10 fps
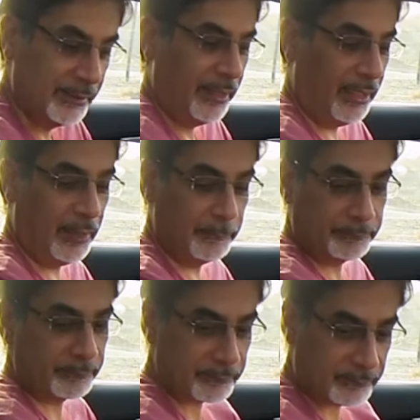
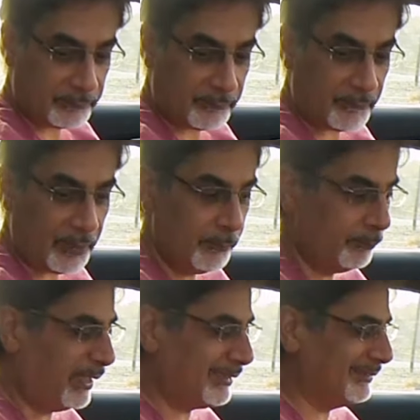
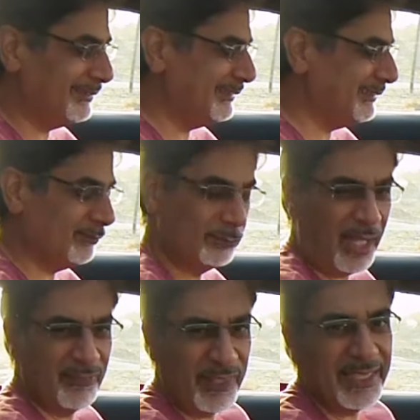But
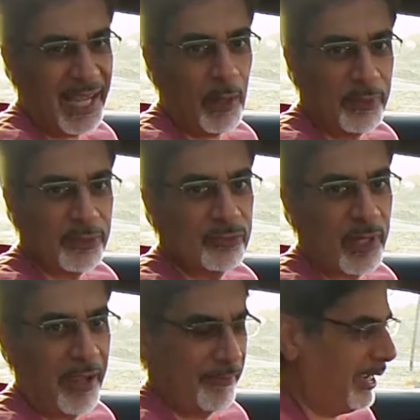really, I want to
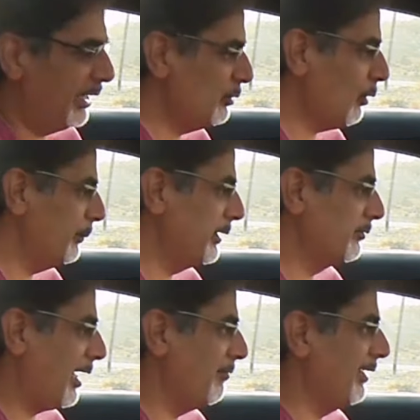drive it, and you want me to
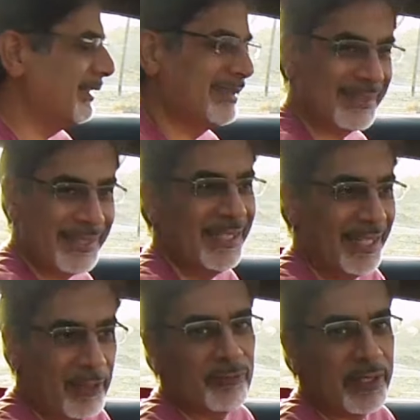drive it, and to see
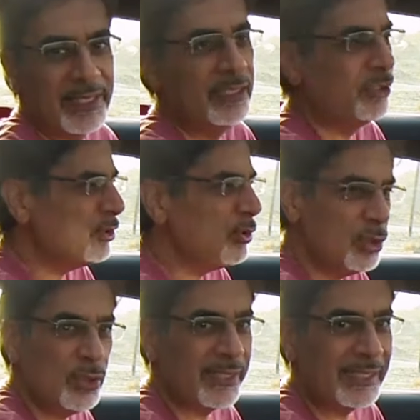if really do you
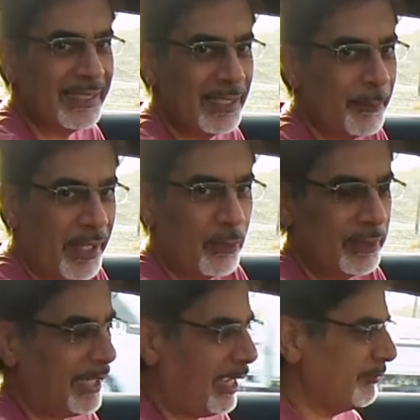lose anything by
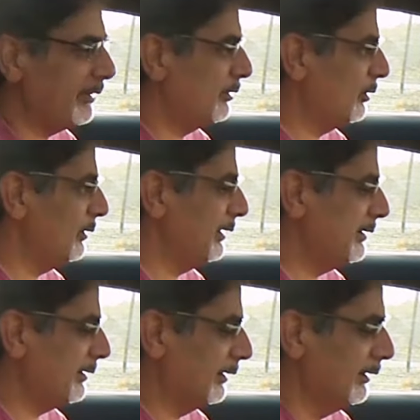only having the
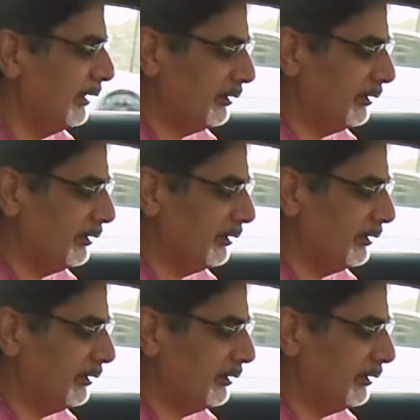2-liter.